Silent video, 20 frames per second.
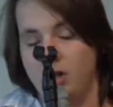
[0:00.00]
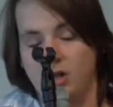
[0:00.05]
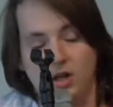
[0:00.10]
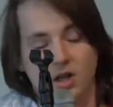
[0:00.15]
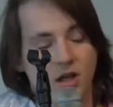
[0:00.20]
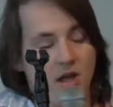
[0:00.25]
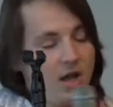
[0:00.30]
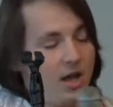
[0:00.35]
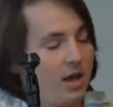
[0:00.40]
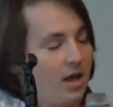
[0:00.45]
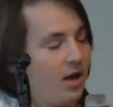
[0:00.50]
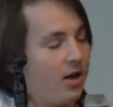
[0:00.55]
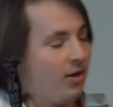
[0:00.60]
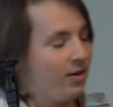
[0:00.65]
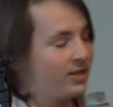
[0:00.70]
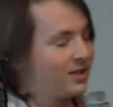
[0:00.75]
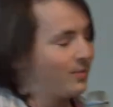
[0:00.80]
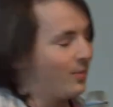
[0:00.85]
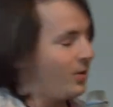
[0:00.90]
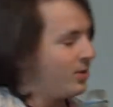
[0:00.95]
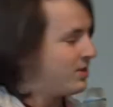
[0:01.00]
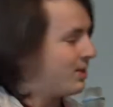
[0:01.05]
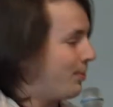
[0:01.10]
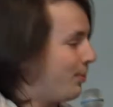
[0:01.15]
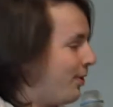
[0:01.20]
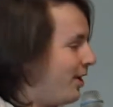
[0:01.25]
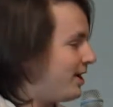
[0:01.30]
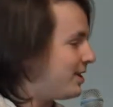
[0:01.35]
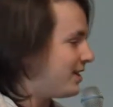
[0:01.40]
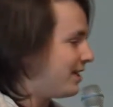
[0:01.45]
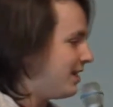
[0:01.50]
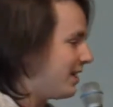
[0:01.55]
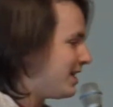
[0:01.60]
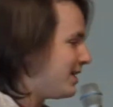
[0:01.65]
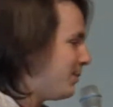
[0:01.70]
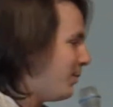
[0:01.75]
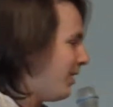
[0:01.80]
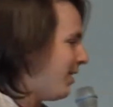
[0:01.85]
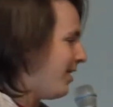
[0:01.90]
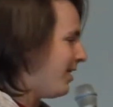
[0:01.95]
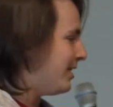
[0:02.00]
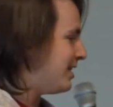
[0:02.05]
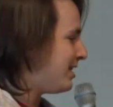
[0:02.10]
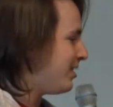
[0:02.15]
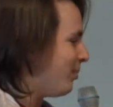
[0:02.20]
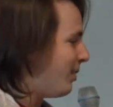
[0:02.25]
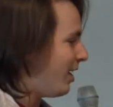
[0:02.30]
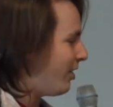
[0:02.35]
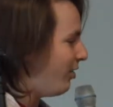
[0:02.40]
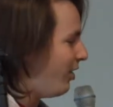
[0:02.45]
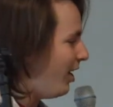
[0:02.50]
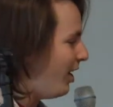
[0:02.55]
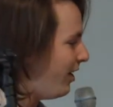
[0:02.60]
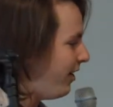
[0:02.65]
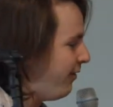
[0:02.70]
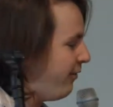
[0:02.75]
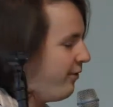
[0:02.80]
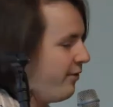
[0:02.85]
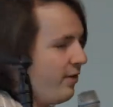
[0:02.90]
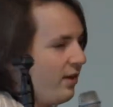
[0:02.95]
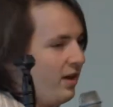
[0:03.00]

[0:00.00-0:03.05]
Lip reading: It was the most depressing experience of my life.